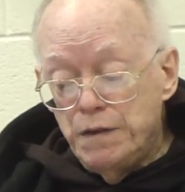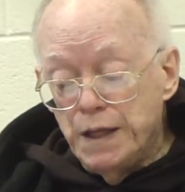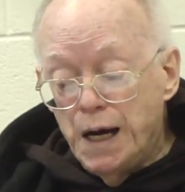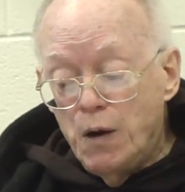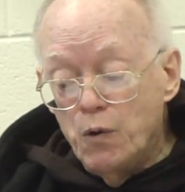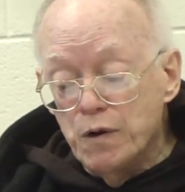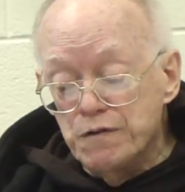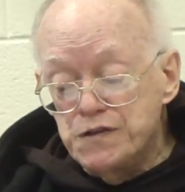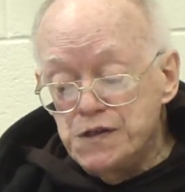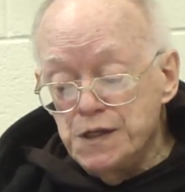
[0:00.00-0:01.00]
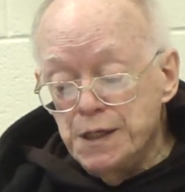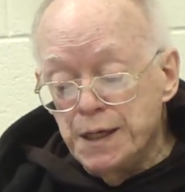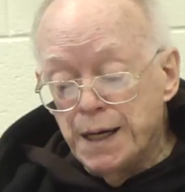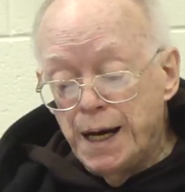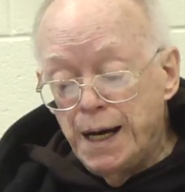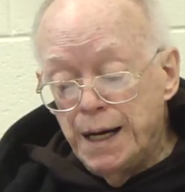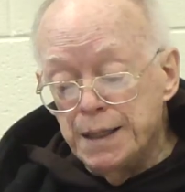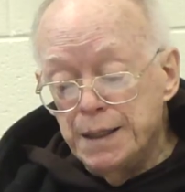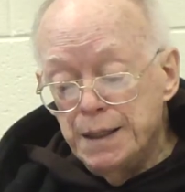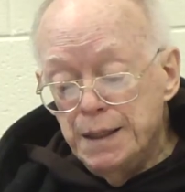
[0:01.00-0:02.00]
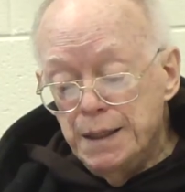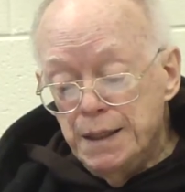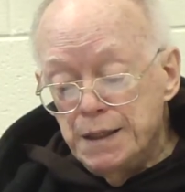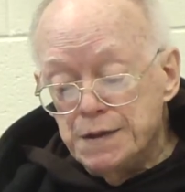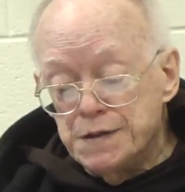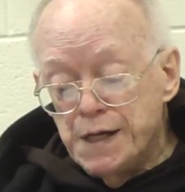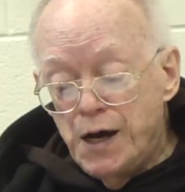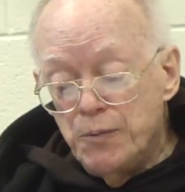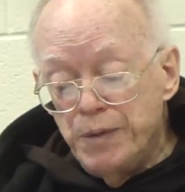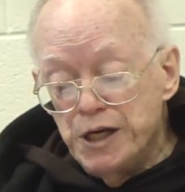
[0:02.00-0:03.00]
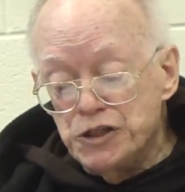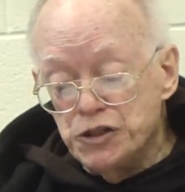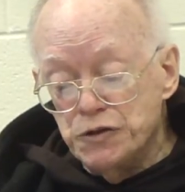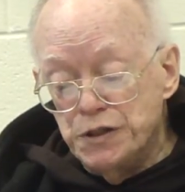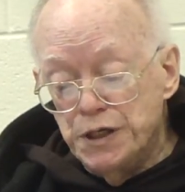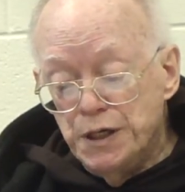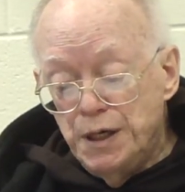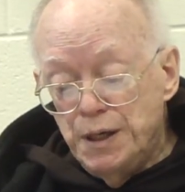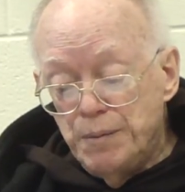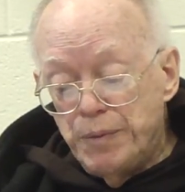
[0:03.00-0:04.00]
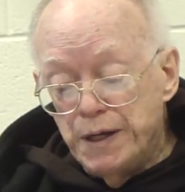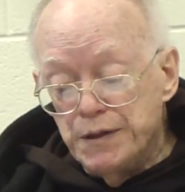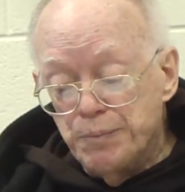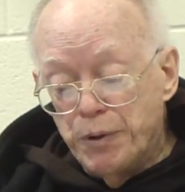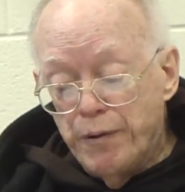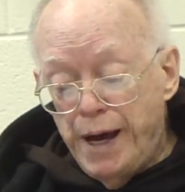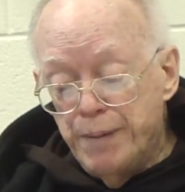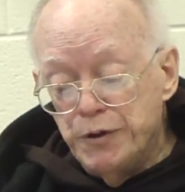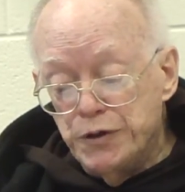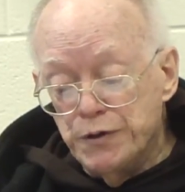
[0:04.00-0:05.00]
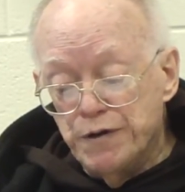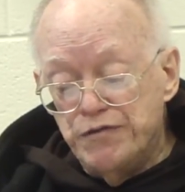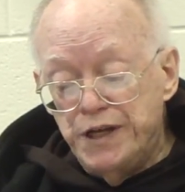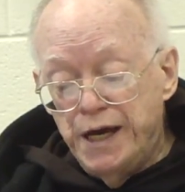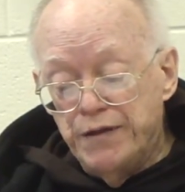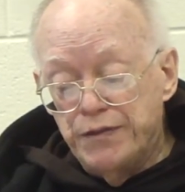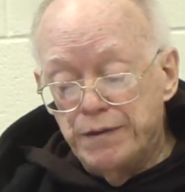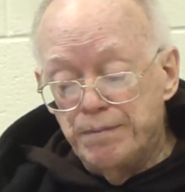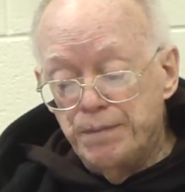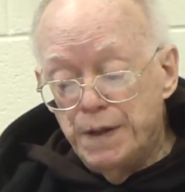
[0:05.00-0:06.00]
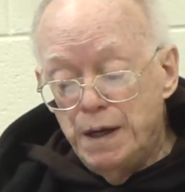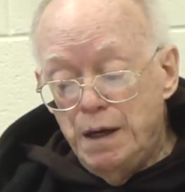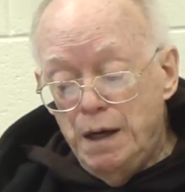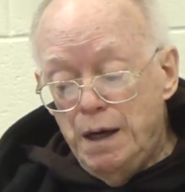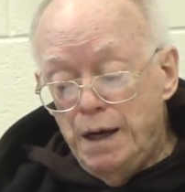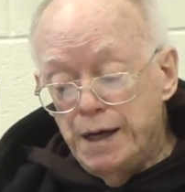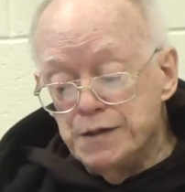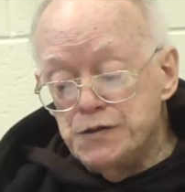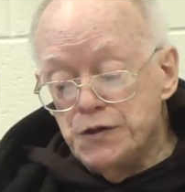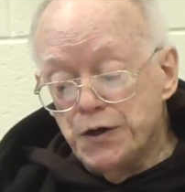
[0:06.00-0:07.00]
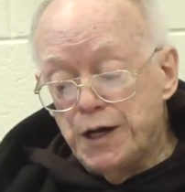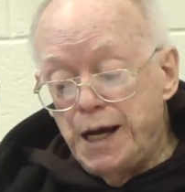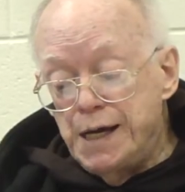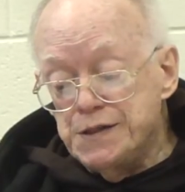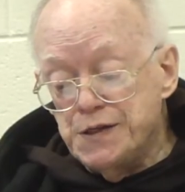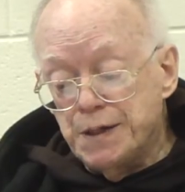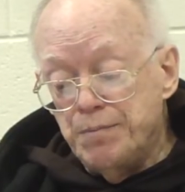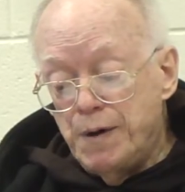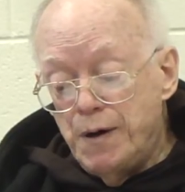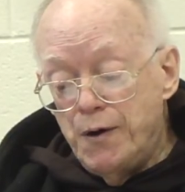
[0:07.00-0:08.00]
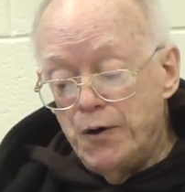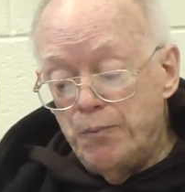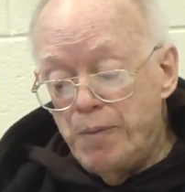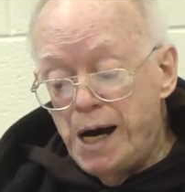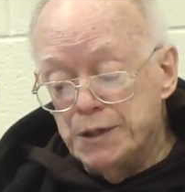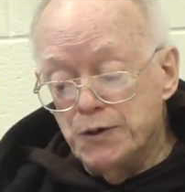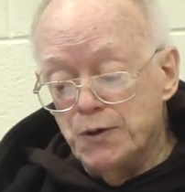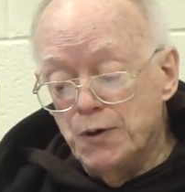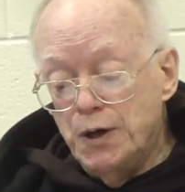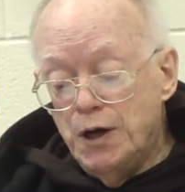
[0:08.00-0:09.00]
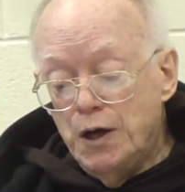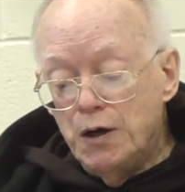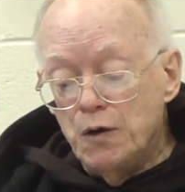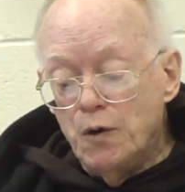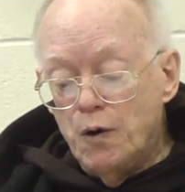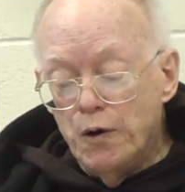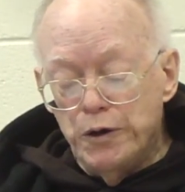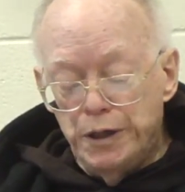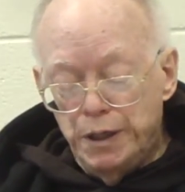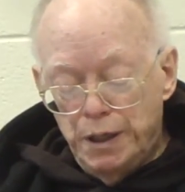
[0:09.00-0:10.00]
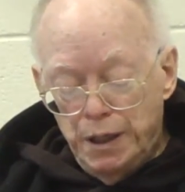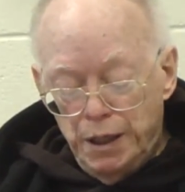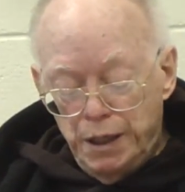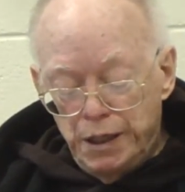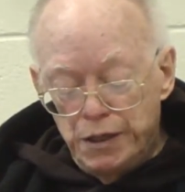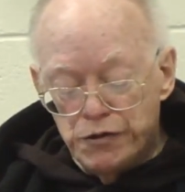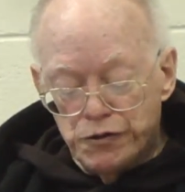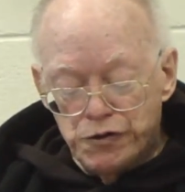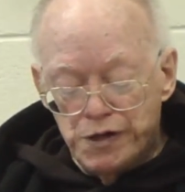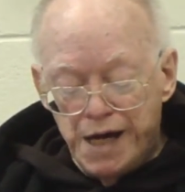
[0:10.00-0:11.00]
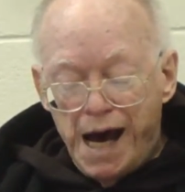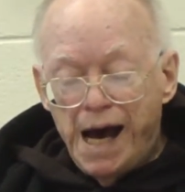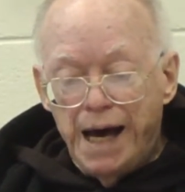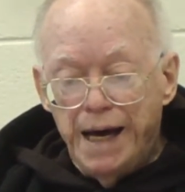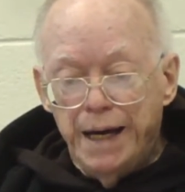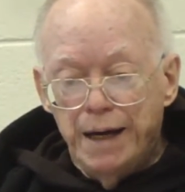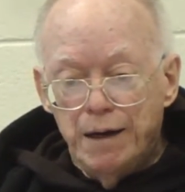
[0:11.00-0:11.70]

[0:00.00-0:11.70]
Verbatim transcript: The hour of seeing God is now measured by the parameter of death. Hence her classic motto, Lord, either to die